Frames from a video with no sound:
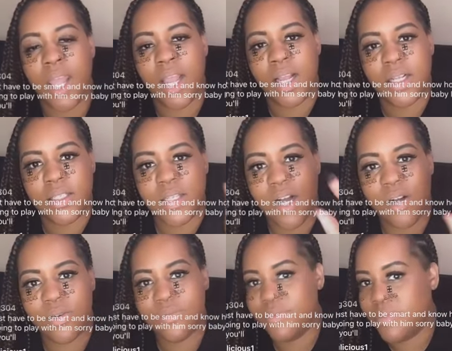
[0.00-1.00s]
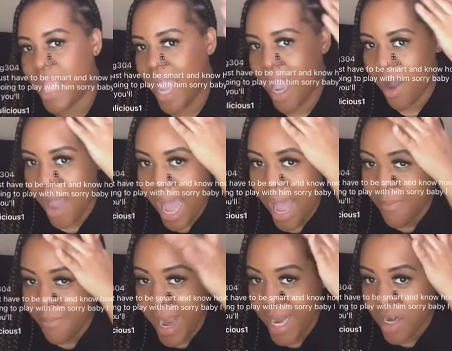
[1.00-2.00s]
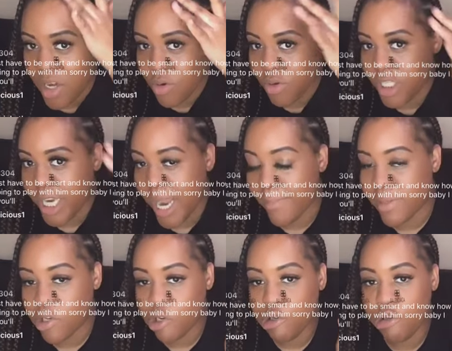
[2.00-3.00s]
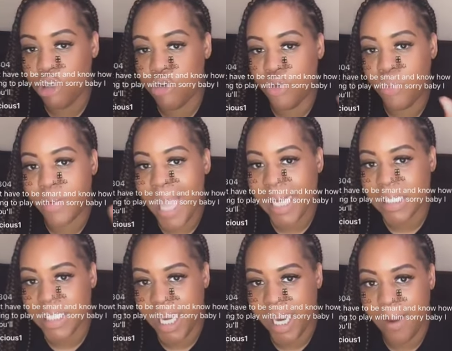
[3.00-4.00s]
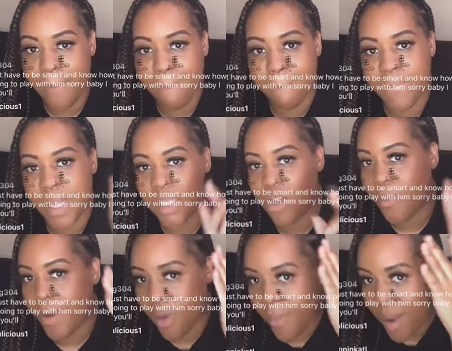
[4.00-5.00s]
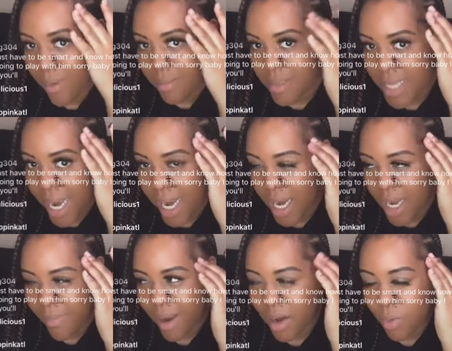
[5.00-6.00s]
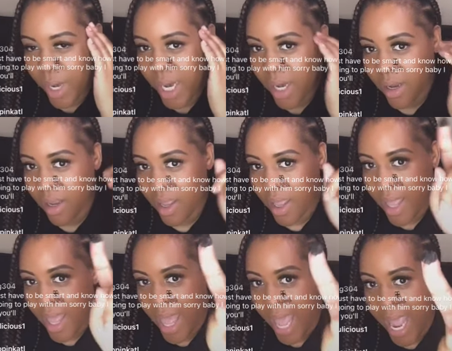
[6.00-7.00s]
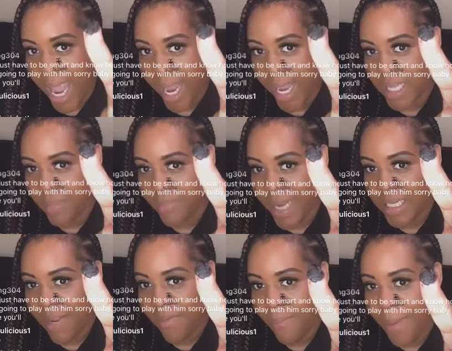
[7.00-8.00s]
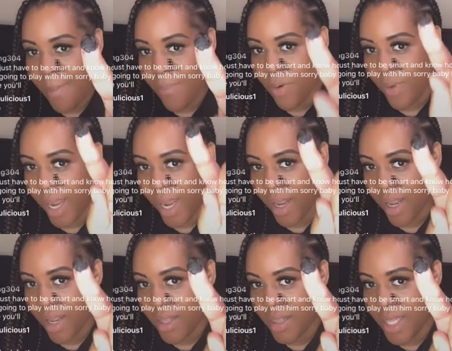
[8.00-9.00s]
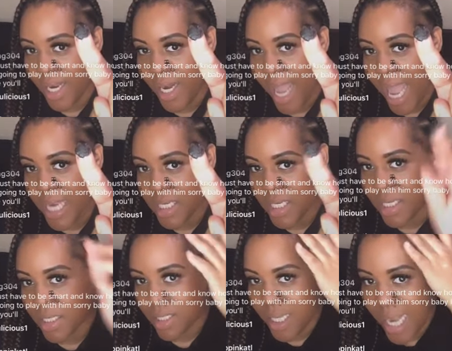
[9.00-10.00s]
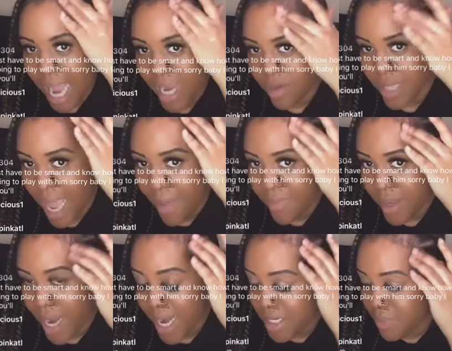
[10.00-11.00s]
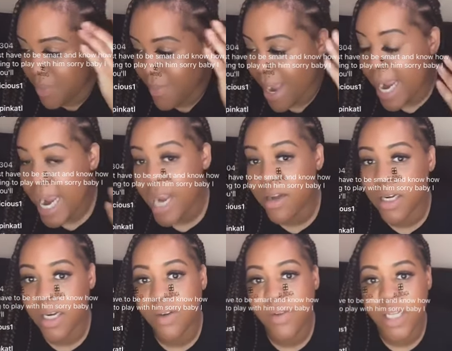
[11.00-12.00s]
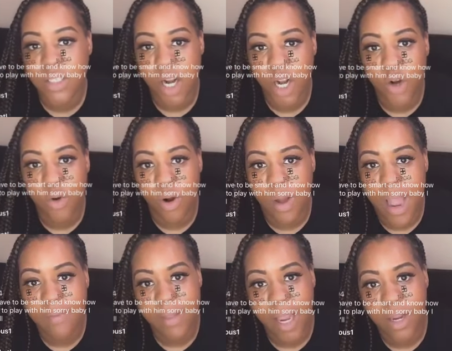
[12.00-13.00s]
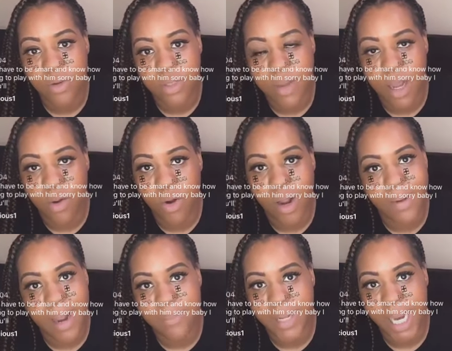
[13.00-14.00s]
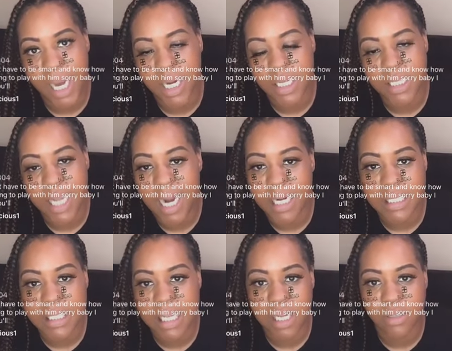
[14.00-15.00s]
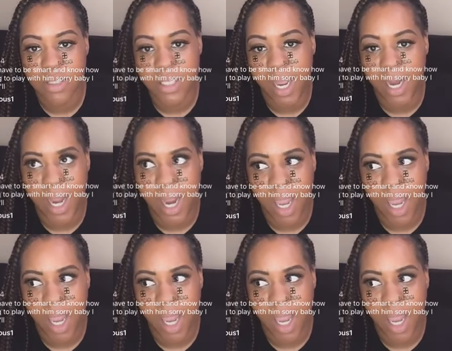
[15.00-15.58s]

So, now, I've made a new jam. It's called Juju Black Jam. It's going to be on my website in about a week. And it's basically for people with thin edges. See, I used to have thin edges, but my hair literally started growing after I used my oil. I'm not playing. This is not a sales thing. Like